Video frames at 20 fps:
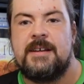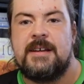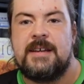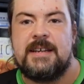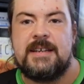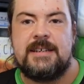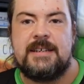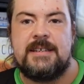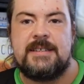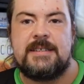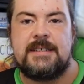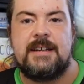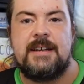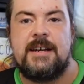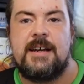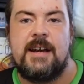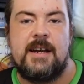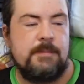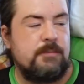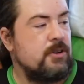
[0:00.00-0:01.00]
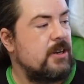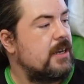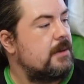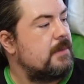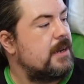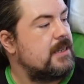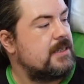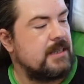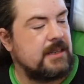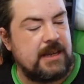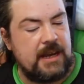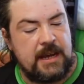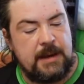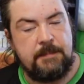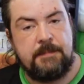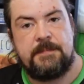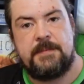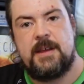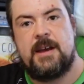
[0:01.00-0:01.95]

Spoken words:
it is a pretty amazing game.